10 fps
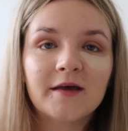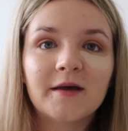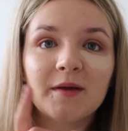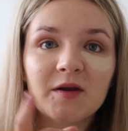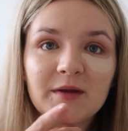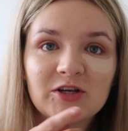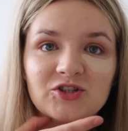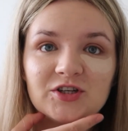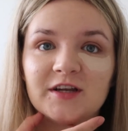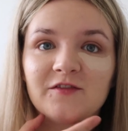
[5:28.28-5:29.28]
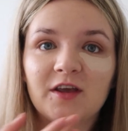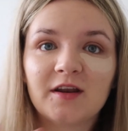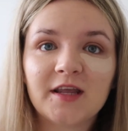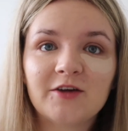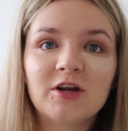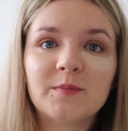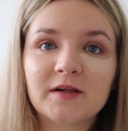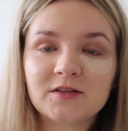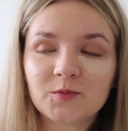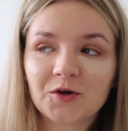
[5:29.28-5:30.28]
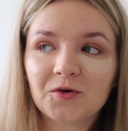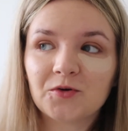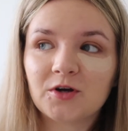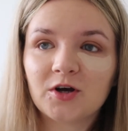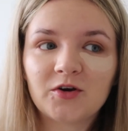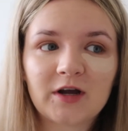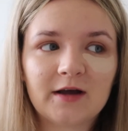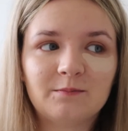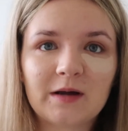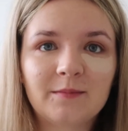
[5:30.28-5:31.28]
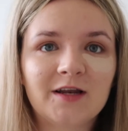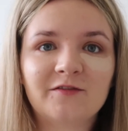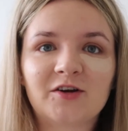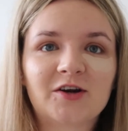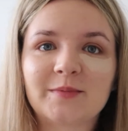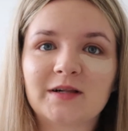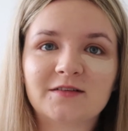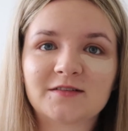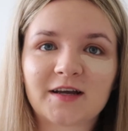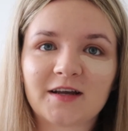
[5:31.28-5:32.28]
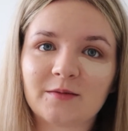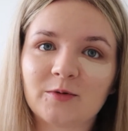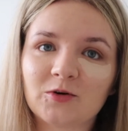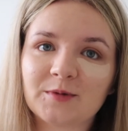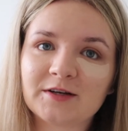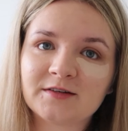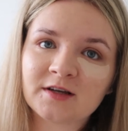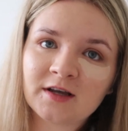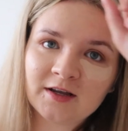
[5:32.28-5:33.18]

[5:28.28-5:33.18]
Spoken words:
I meant to mention, if you can hear any building work going on, I'm living on a building site at the moment.